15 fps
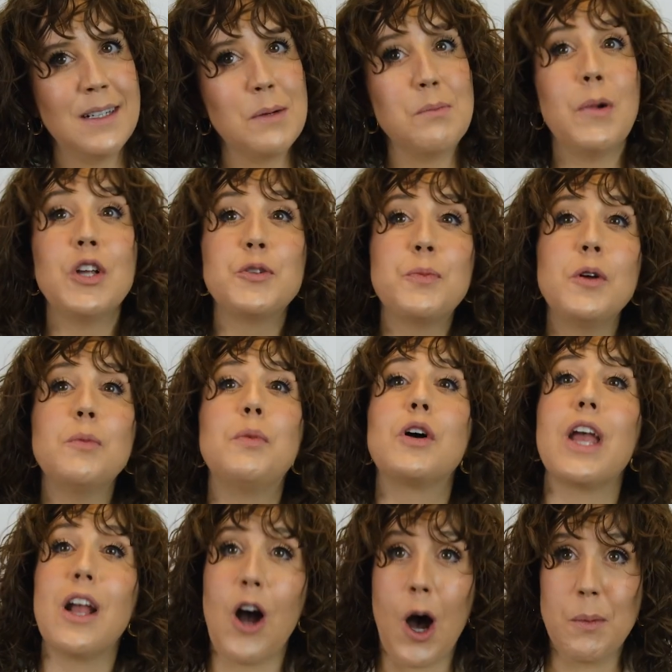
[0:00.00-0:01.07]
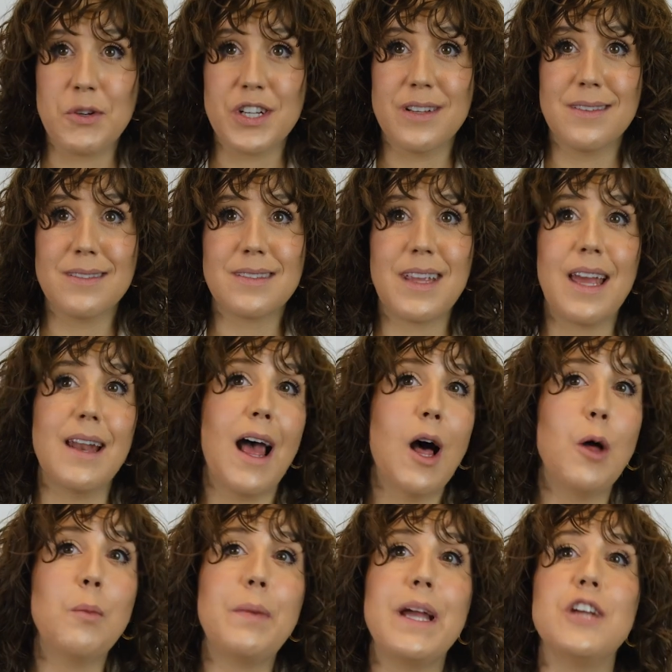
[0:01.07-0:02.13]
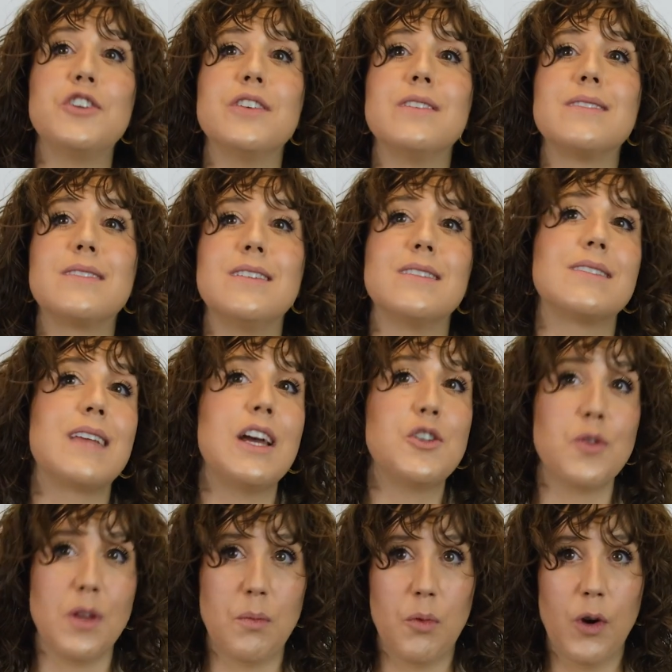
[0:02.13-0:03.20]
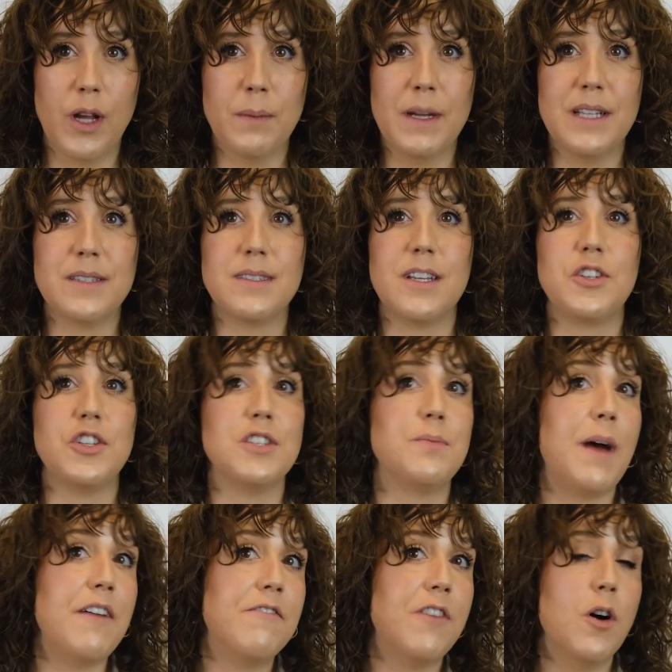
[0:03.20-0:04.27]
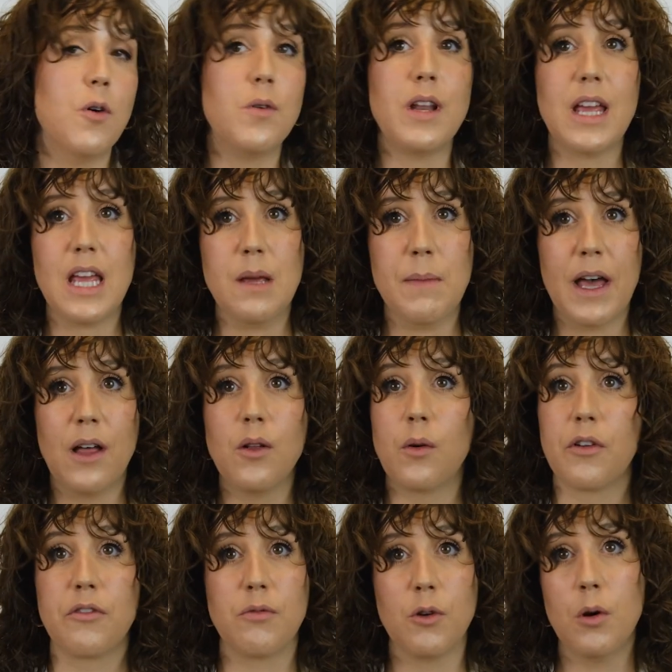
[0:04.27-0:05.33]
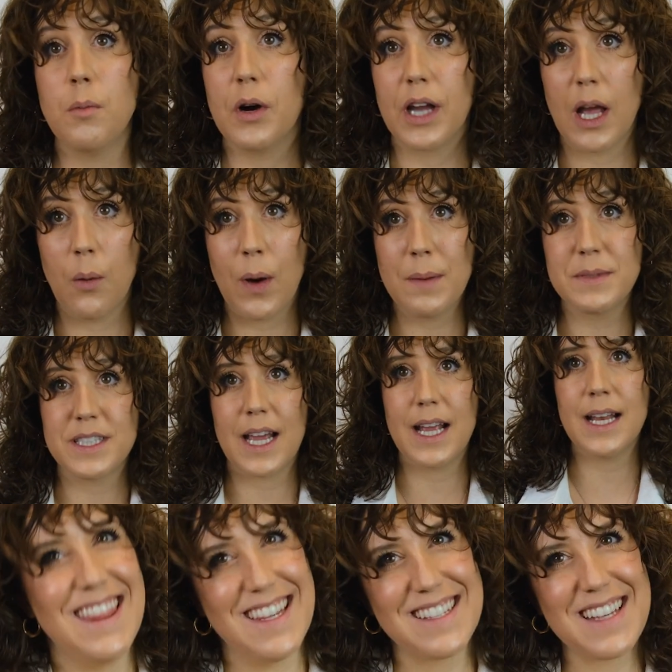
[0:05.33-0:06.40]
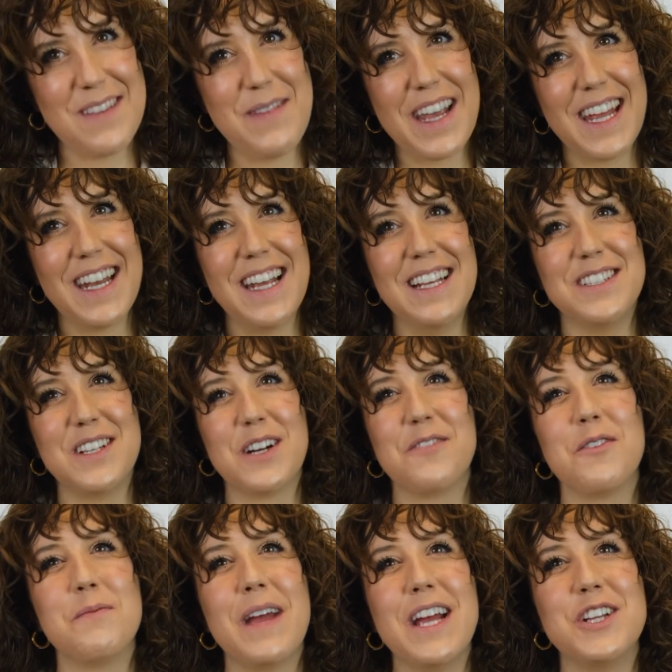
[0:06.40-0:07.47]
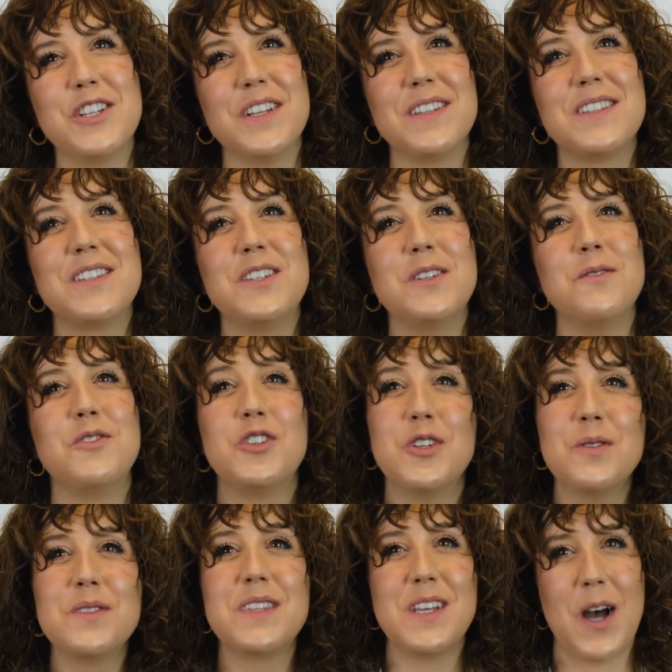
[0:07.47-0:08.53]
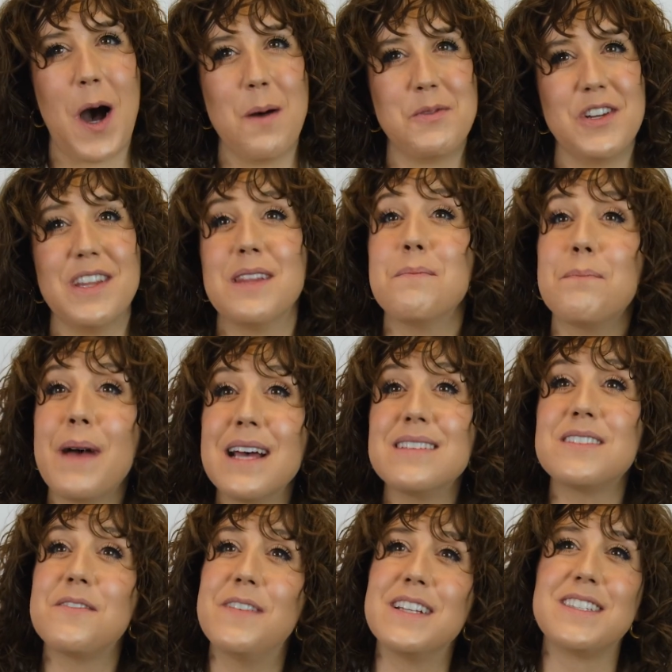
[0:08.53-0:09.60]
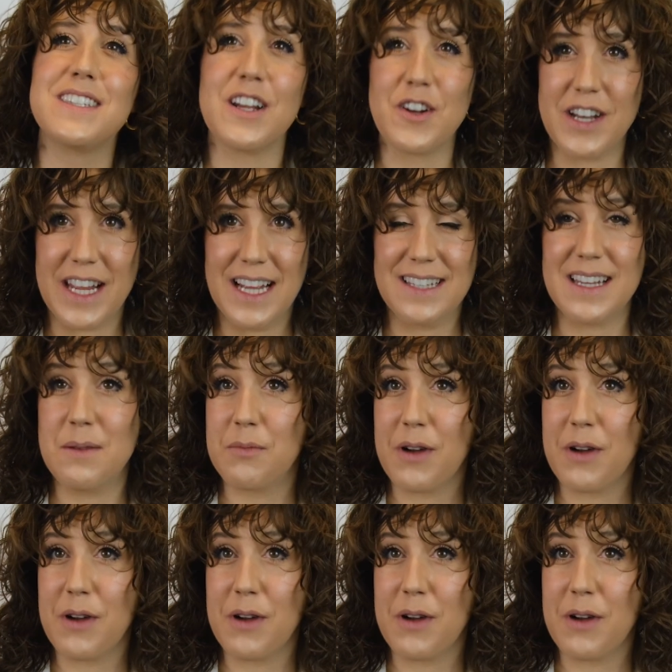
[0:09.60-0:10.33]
Multiple booking options can help patients to schedule appointments, such as by phone, email, or through a booking website. This can make it easier for patients to choose the option that best fits their needs and